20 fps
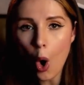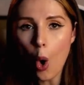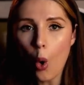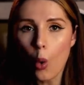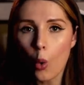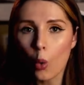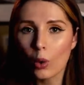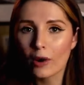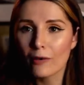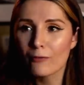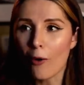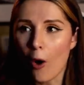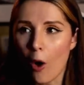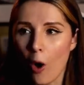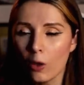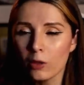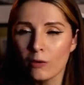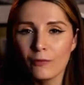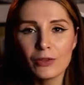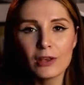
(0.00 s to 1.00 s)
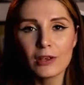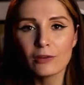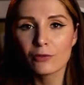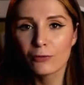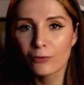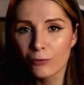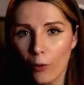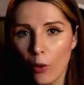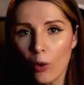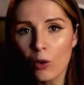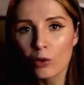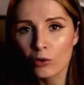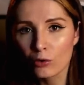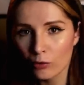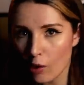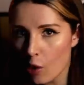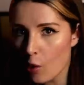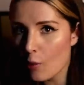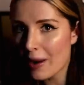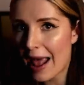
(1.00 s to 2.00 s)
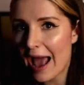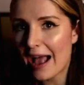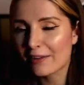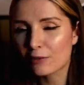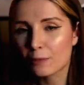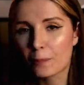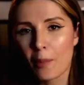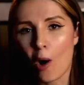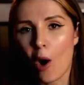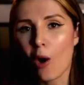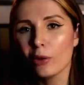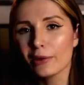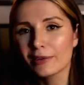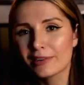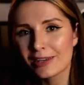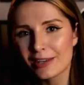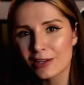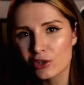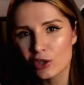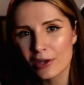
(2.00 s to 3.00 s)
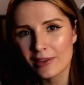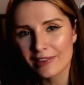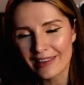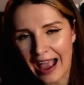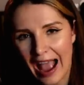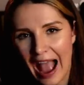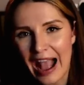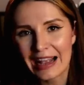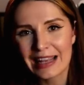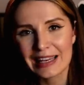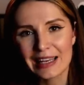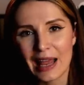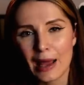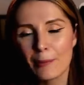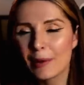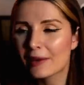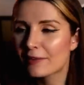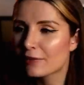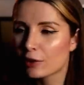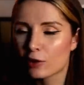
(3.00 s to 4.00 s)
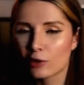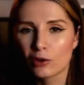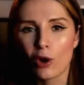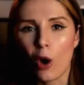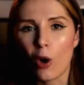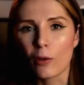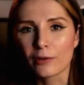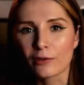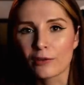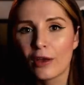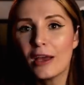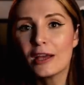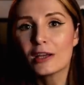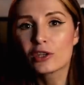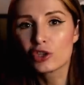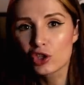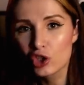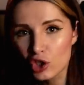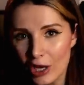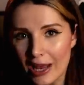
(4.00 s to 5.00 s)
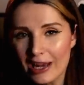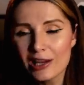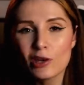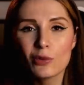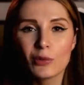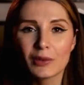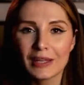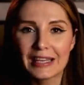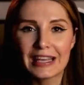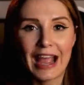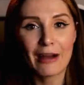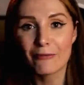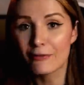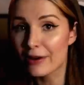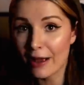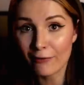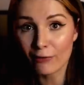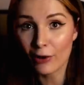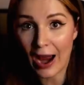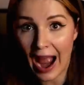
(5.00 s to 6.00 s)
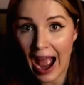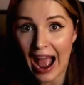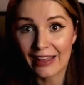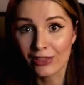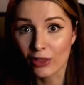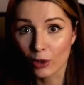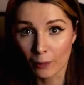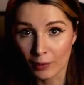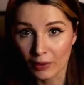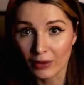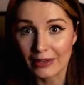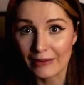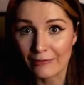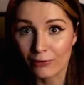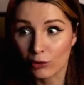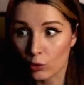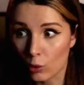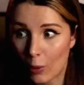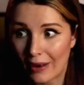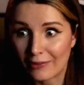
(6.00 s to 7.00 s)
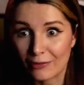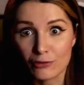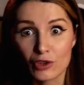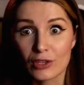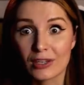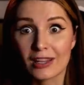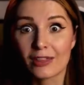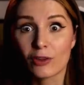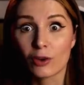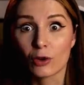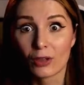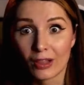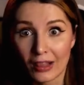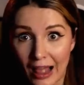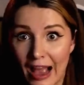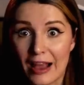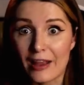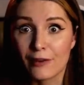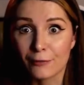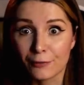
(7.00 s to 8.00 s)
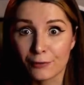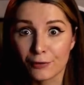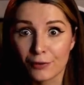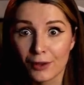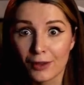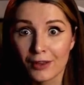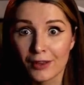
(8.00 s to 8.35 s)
or if all of these full grown-ass politicians, academics, and adults genuinely have never had their beliefs questioned in their lives.